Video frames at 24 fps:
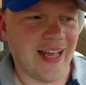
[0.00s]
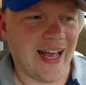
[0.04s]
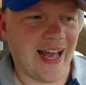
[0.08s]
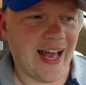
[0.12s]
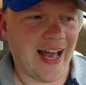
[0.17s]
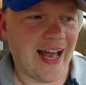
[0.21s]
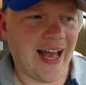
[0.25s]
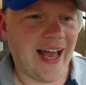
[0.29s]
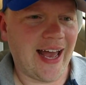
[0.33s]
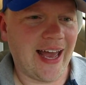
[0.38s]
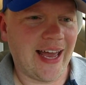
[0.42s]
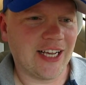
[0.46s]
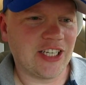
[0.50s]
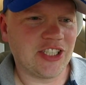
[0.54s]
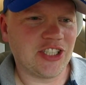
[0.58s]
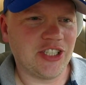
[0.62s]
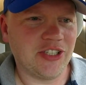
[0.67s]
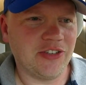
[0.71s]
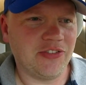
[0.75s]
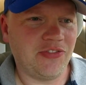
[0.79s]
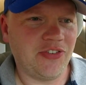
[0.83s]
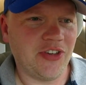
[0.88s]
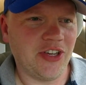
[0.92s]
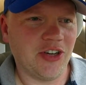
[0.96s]
I
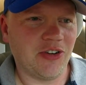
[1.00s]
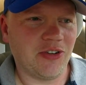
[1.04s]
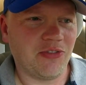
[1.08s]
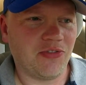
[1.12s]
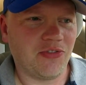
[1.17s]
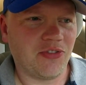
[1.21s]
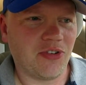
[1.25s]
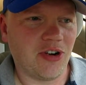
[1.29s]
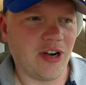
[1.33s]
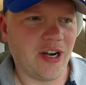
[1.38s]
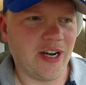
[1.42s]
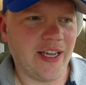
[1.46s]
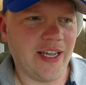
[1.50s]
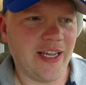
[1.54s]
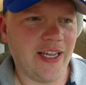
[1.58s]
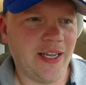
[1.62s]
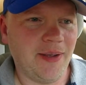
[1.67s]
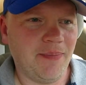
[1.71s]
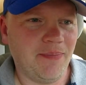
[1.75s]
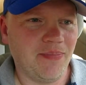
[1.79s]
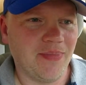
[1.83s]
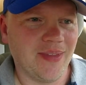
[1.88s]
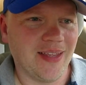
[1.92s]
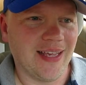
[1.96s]
actually feel
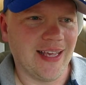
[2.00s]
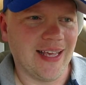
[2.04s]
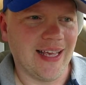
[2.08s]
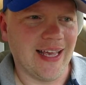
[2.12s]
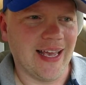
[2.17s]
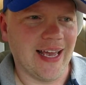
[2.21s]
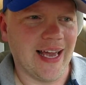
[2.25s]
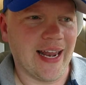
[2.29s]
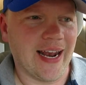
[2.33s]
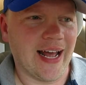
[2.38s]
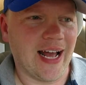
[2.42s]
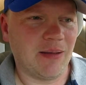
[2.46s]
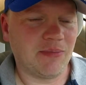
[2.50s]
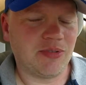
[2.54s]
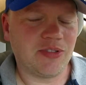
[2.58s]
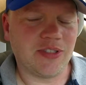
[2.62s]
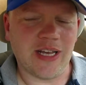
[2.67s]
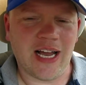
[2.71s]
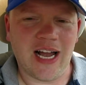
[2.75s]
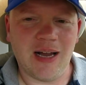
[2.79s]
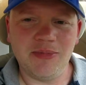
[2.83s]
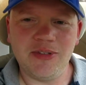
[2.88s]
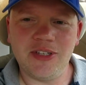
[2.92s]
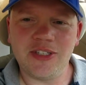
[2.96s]
free, and
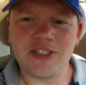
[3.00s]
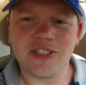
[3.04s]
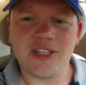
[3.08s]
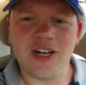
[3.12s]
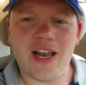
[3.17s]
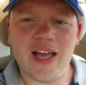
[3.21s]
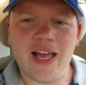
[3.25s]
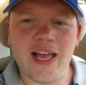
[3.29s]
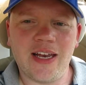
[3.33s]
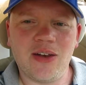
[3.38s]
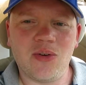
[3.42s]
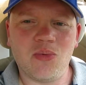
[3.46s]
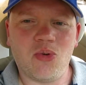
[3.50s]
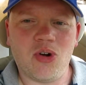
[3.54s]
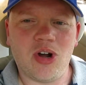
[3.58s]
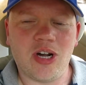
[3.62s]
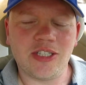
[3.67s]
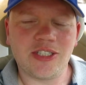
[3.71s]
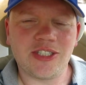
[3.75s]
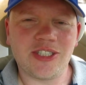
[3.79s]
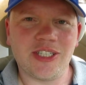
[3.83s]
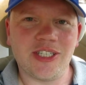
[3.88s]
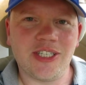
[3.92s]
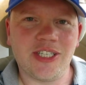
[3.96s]
I'm just glad to
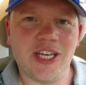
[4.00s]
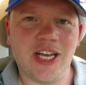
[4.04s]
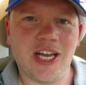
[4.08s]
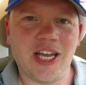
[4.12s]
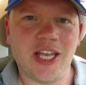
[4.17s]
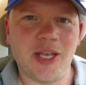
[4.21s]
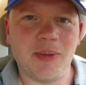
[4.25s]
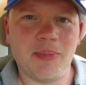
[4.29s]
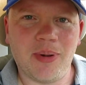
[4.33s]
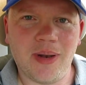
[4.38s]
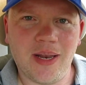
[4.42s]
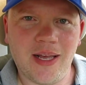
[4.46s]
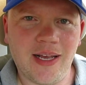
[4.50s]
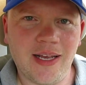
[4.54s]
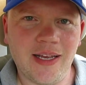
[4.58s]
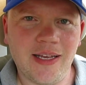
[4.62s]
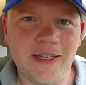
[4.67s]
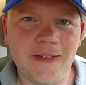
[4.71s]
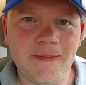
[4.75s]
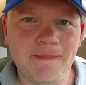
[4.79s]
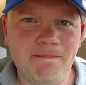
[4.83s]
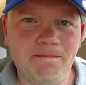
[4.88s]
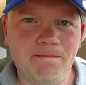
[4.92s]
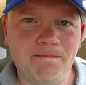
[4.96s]
watch Kentucky
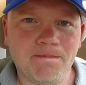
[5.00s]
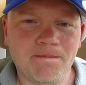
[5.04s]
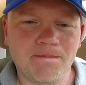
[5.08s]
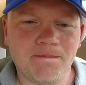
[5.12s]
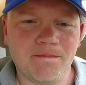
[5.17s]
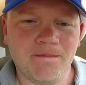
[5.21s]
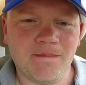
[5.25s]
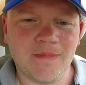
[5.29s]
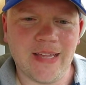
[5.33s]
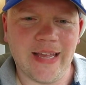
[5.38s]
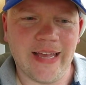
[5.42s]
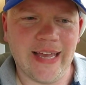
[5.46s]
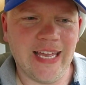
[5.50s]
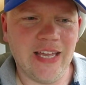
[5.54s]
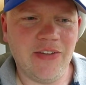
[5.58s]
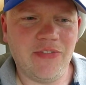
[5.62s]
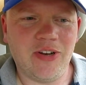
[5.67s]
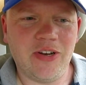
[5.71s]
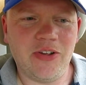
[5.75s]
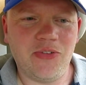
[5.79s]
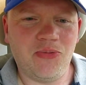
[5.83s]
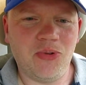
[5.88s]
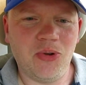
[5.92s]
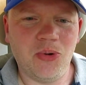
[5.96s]
play.
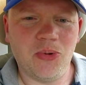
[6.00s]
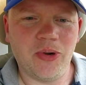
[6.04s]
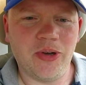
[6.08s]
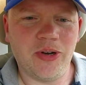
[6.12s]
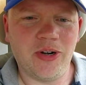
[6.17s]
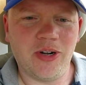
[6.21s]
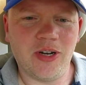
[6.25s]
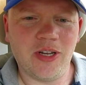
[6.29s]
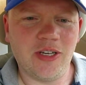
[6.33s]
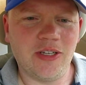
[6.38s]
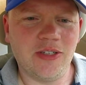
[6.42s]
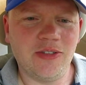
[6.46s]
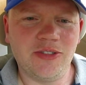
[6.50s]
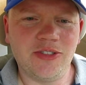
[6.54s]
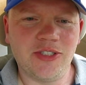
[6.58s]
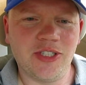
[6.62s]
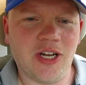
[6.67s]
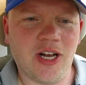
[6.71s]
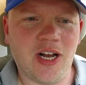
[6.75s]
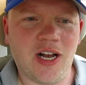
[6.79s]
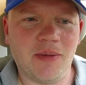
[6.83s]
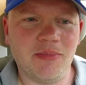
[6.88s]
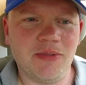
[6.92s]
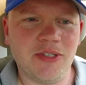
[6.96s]
Even if we win or lose, you
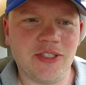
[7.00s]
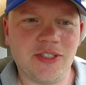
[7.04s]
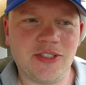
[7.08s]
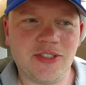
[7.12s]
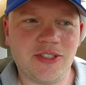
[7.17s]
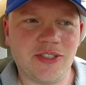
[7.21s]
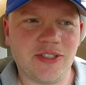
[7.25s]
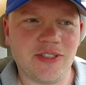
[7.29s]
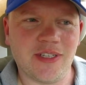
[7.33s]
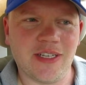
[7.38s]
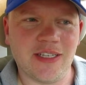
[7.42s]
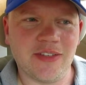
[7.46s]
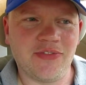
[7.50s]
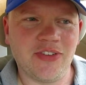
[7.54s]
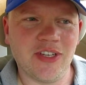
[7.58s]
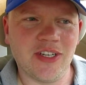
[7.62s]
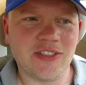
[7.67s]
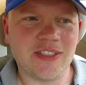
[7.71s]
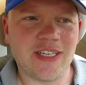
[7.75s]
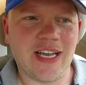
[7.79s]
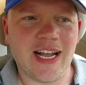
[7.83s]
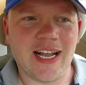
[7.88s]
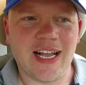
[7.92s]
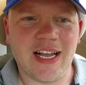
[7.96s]
know, it
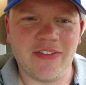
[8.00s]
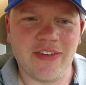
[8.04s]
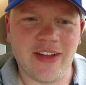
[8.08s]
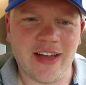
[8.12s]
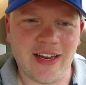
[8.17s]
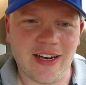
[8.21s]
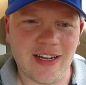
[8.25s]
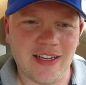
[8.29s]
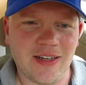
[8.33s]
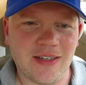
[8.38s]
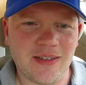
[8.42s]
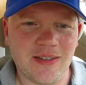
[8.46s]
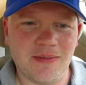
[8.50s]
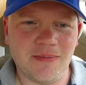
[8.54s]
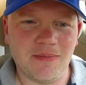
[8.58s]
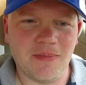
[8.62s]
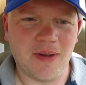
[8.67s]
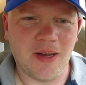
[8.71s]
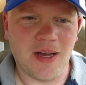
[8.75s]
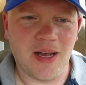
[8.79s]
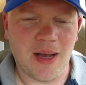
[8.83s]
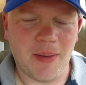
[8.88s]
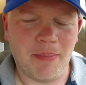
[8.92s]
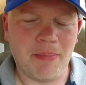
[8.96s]
feels like I've got
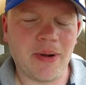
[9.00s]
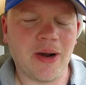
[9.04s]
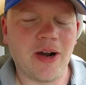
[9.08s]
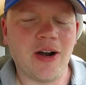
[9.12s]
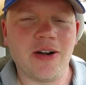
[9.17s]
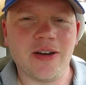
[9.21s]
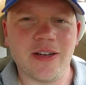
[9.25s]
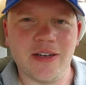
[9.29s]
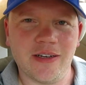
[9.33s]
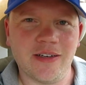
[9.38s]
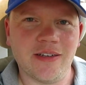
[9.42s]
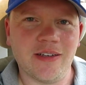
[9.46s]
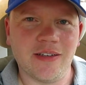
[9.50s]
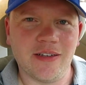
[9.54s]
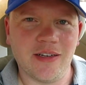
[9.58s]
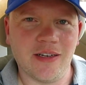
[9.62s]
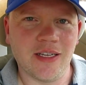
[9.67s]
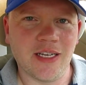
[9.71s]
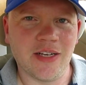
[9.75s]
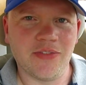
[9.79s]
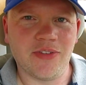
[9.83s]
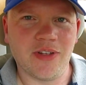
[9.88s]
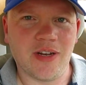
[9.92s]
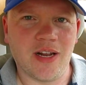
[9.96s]
a burden
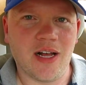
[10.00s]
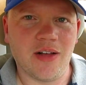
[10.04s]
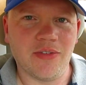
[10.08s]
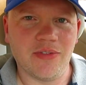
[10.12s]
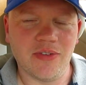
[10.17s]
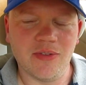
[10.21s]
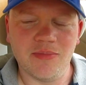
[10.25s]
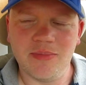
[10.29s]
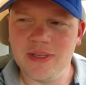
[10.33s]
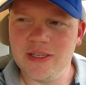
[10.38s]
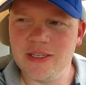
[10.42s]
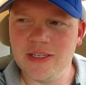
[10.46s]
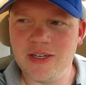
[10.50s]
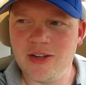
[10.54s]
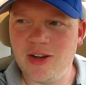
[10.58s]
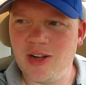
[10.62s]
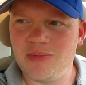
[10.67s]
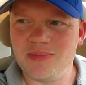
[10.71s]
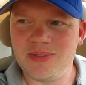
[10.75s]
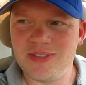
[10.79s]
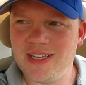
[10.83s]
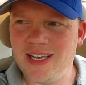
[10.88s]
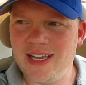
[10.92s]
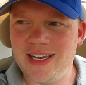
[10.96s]
lifted off of me. You know
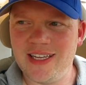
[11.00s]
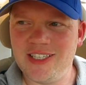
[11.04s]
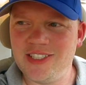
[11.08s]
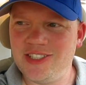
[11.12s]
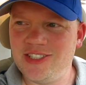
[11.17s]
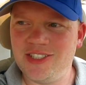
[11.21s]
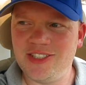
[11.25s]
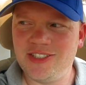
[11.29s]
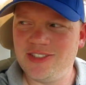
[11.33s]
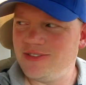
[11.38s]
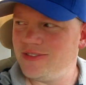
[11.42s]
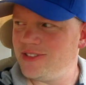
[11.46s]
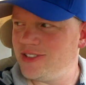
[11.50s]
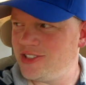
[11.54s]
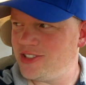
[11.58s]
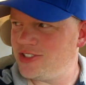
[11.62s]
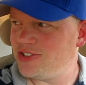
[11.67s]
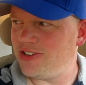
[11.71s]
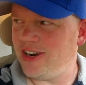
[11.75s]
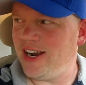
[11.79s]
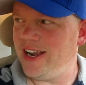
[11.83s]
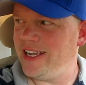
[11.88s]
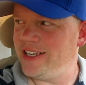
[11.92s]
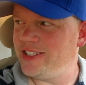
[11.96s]
what I'm saying? It's just
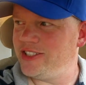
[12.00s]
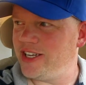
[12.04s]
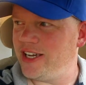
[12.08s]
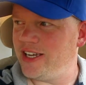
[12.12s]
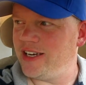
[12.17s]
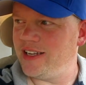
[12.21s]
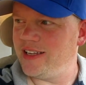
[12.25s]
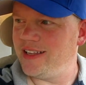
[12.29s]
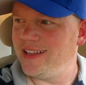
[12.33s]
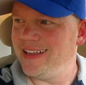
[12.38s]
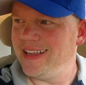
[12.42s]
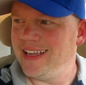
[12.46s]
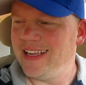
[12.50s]
strange, ain't it?